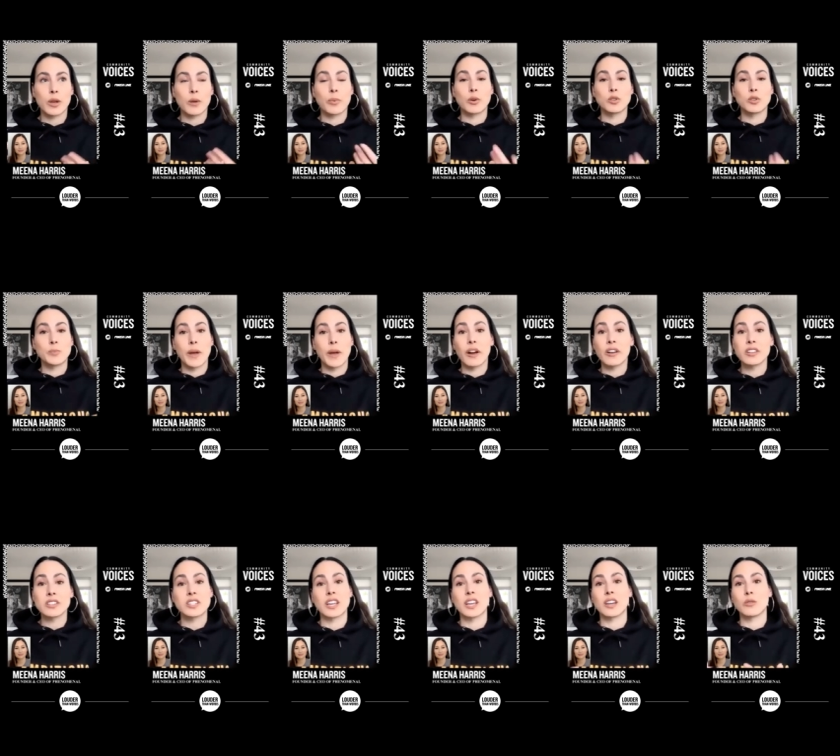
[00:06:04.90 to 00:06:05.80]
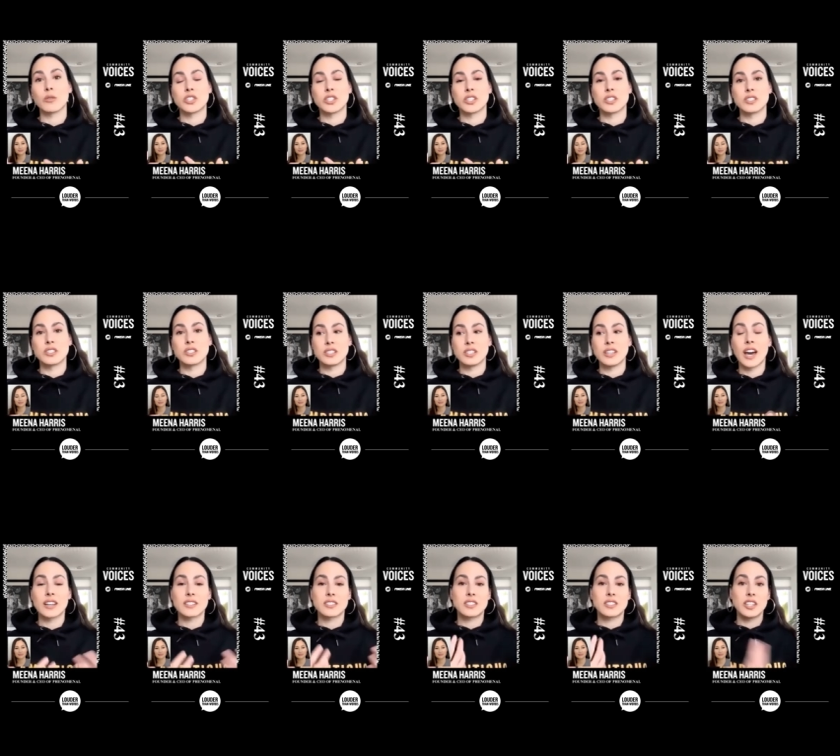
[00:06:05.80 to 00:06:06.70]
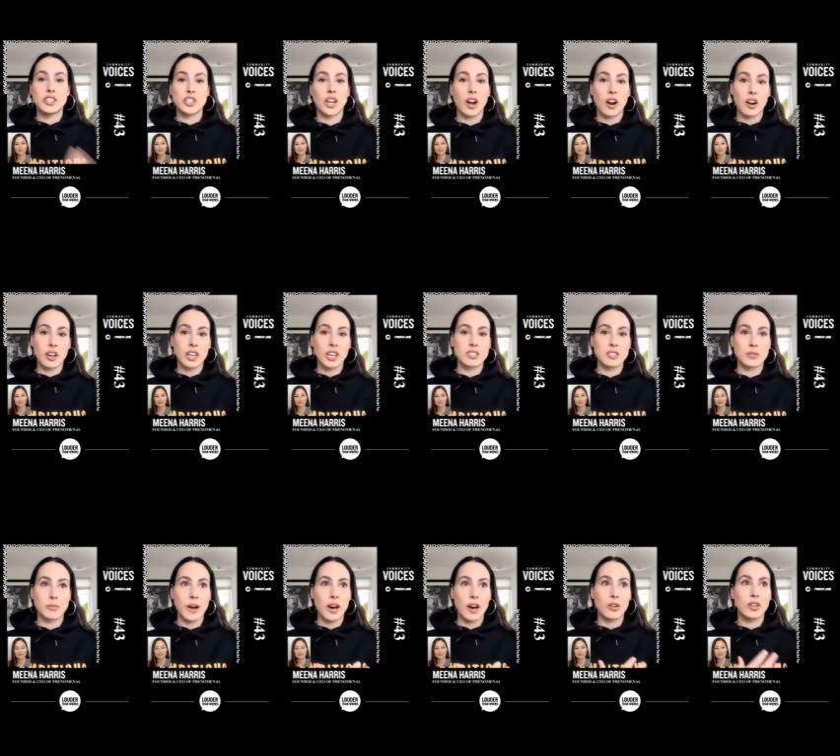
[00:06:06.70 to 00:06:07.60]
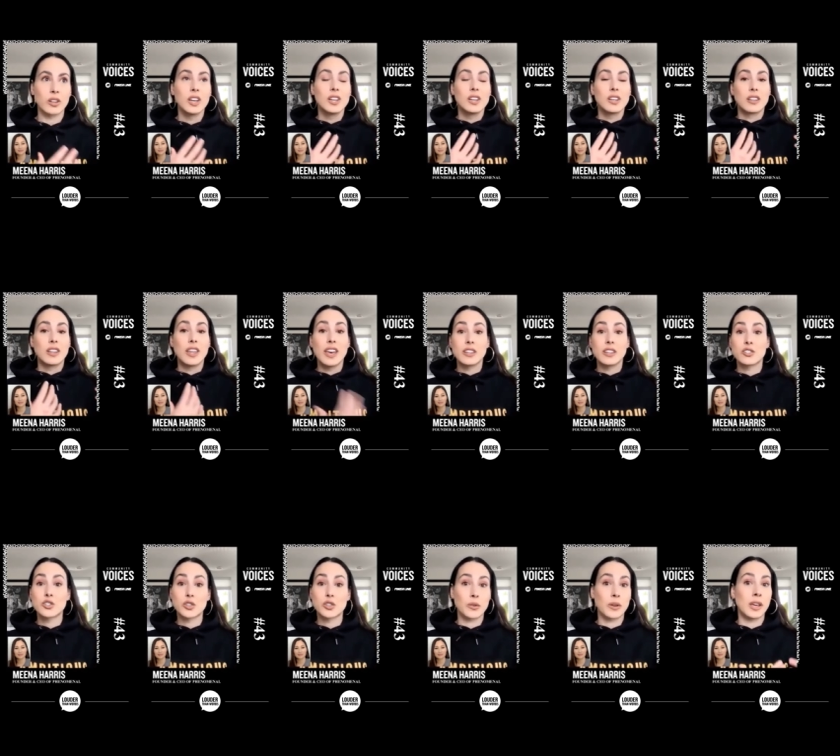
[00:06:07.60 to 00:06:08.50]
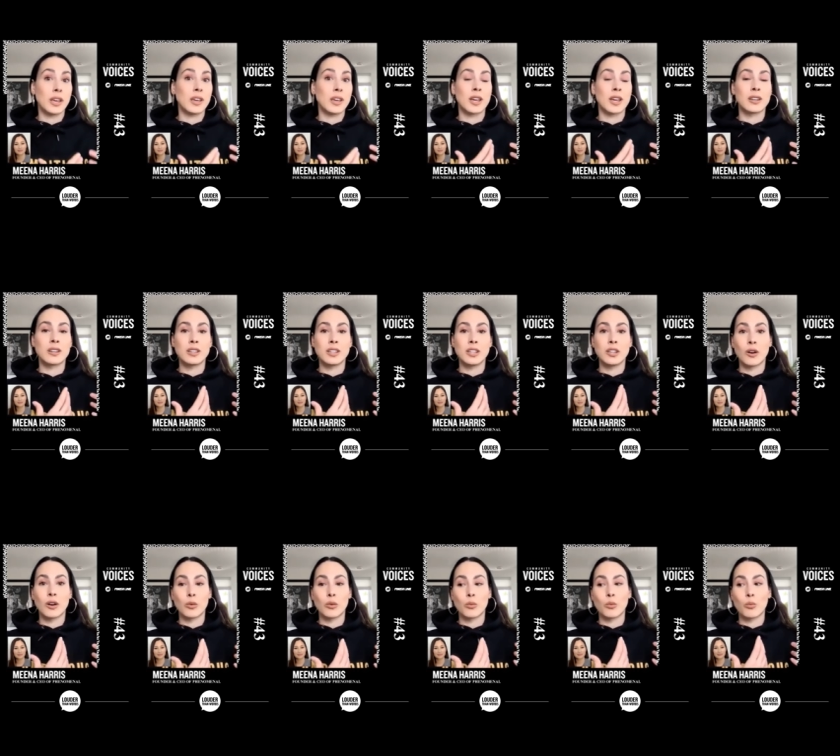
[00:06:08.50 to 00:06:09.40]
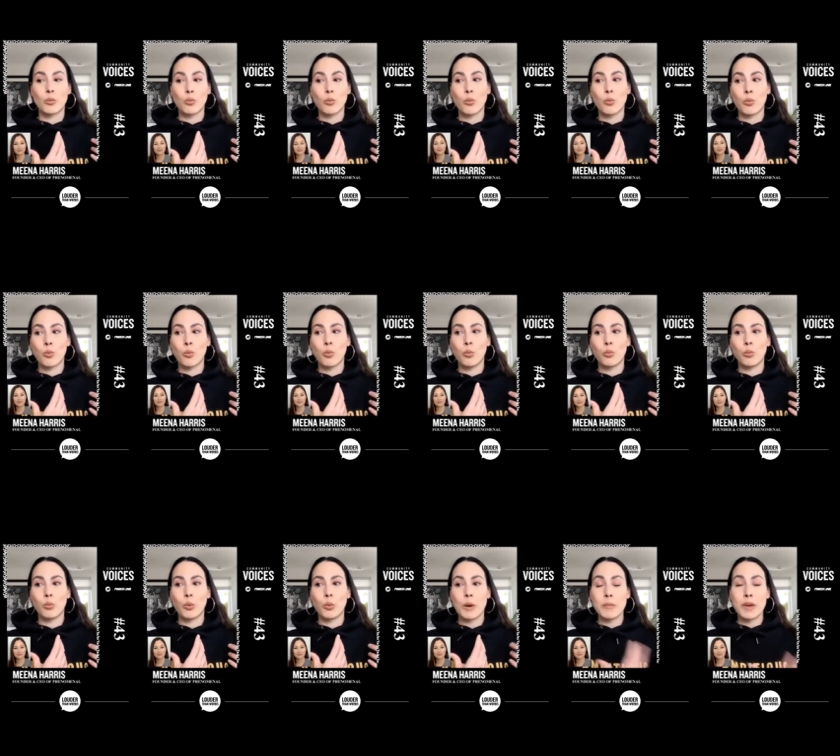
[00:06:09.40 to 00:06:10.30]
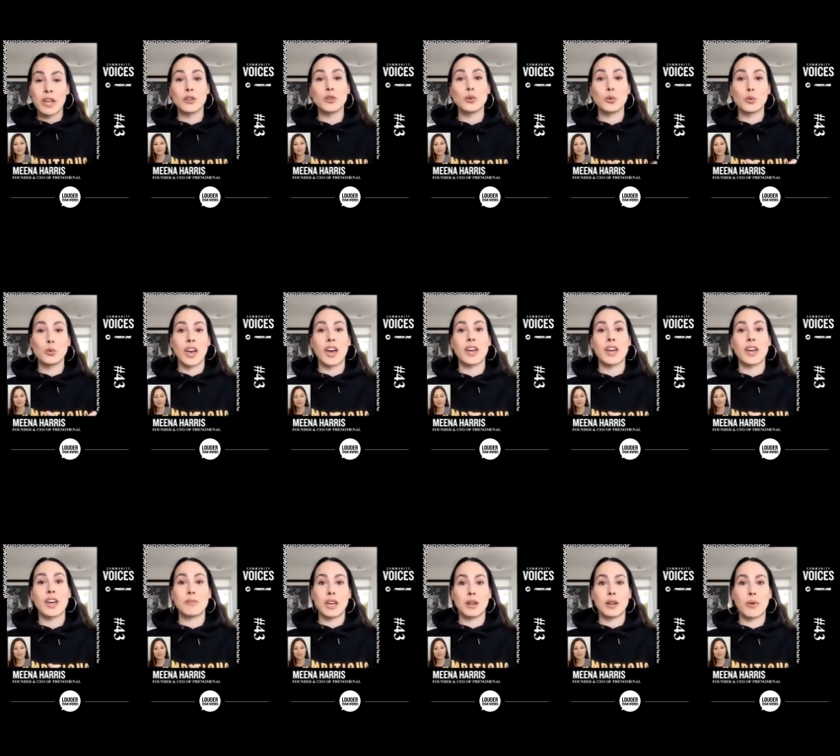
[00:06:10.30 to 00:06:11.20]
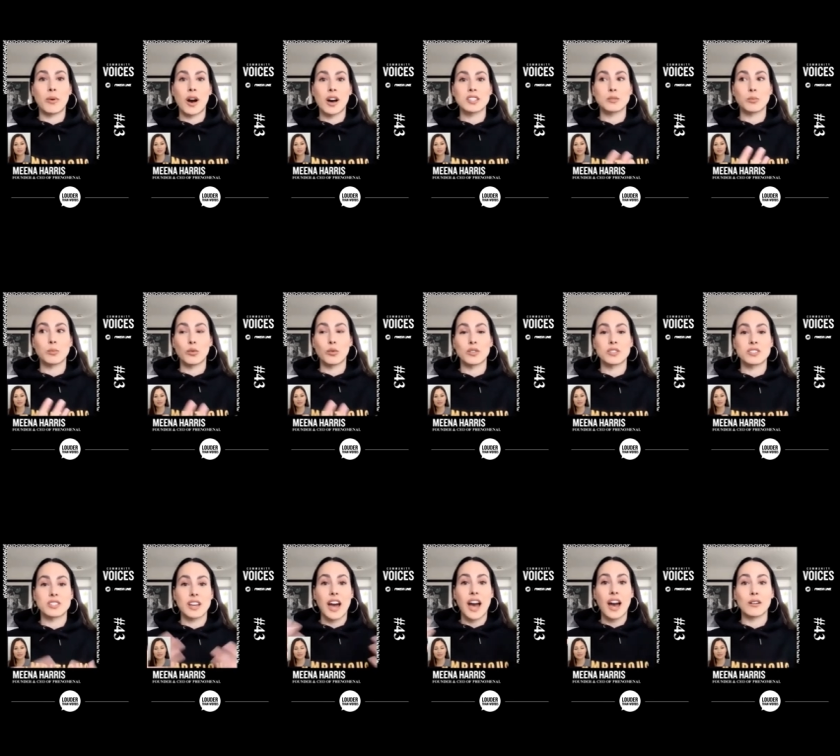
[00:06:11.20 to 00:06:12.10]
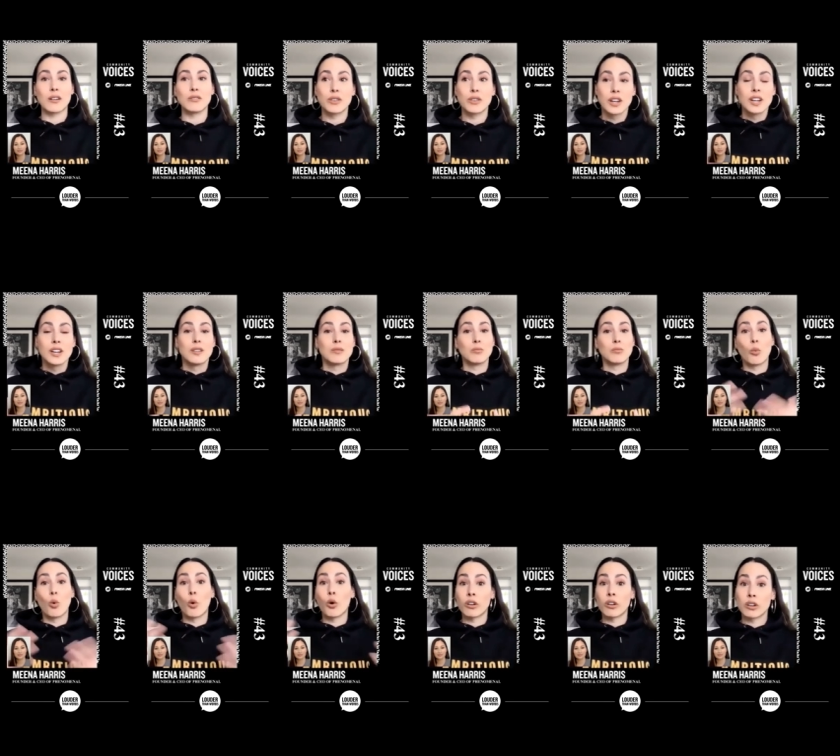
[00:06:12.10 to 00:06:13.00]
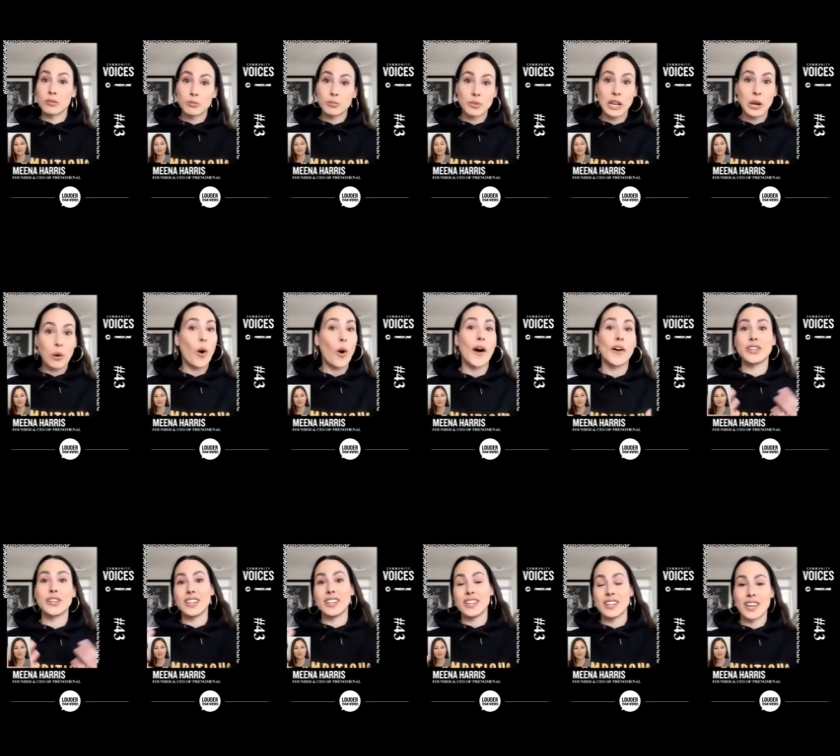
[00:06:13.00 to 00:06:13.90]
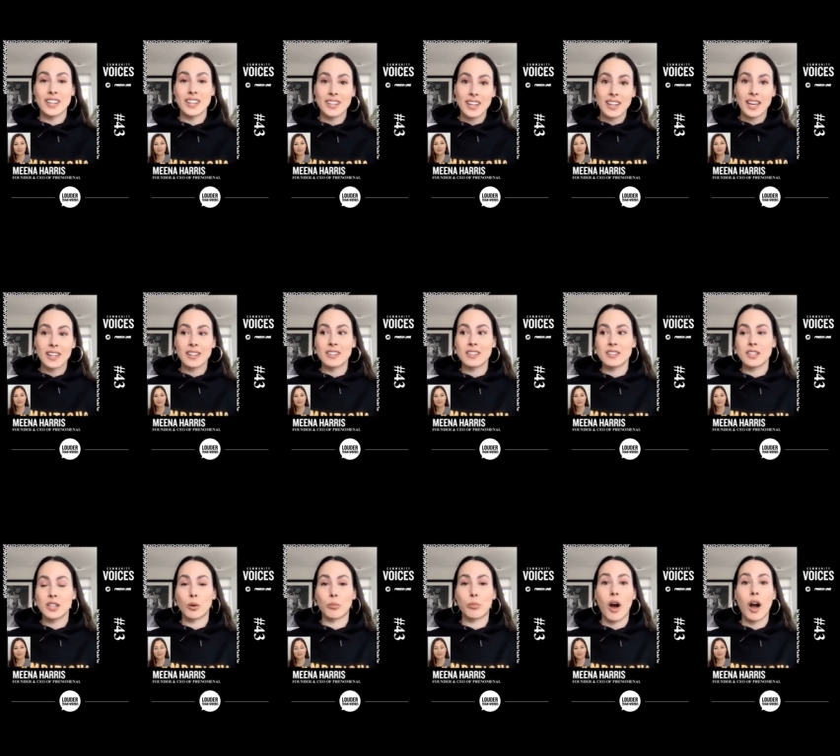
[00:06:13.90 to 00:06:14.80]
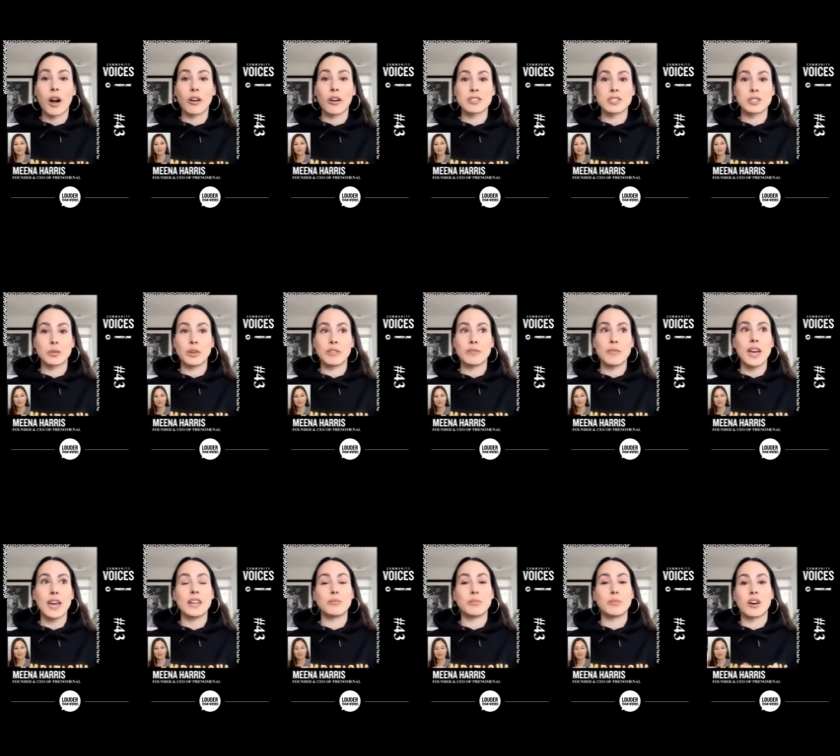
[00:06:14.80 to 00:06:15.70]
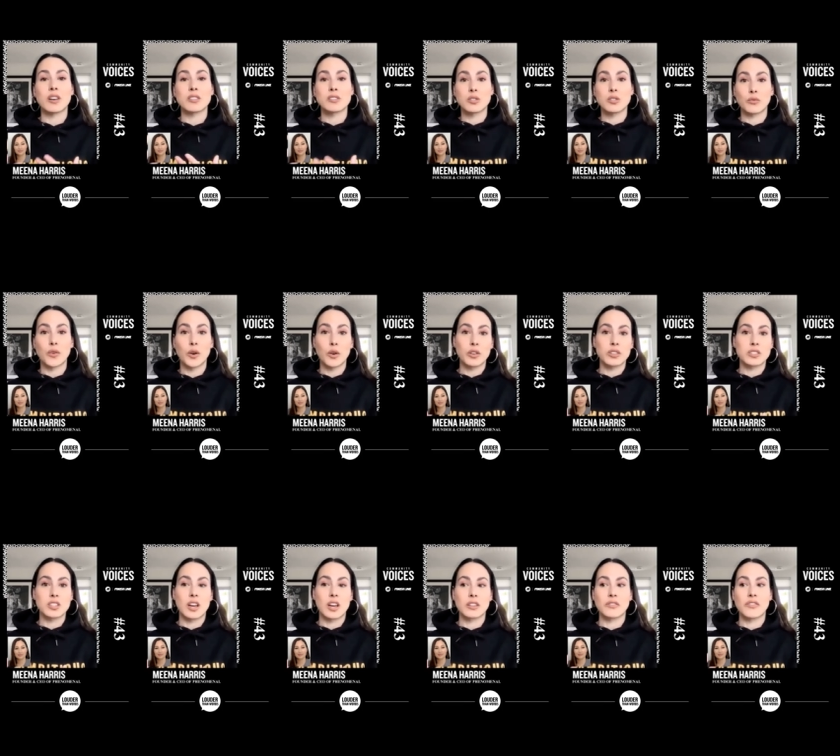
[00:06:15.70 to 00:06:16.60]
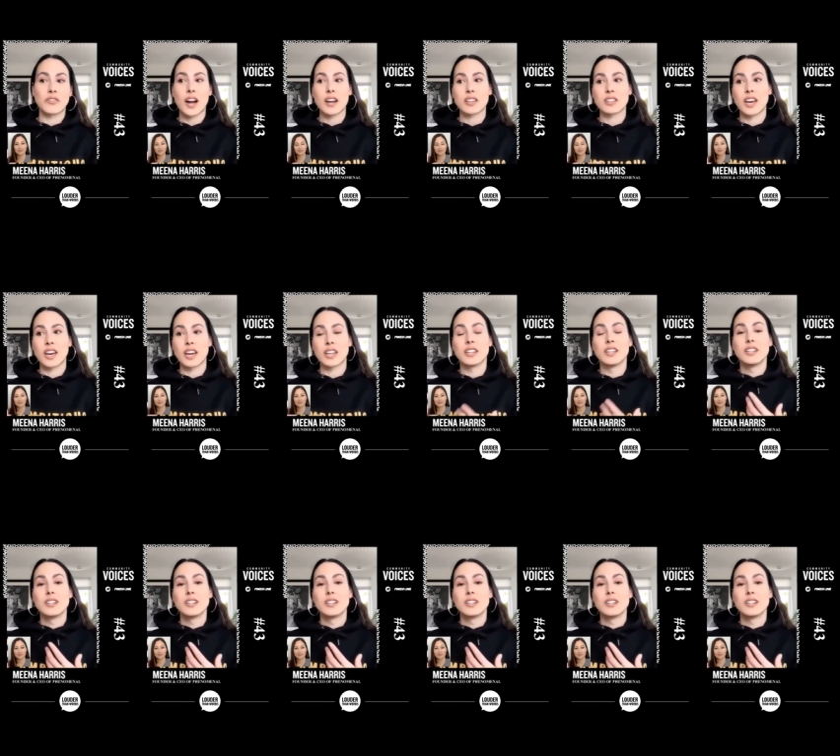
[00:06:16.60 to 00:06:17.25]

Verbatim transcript: approach parenting, which is, yes, teaching our kids about the history and, you know, women who, again, made it possible for us to have more equality and, and, you know, progress that we've made, but also focus on the fact that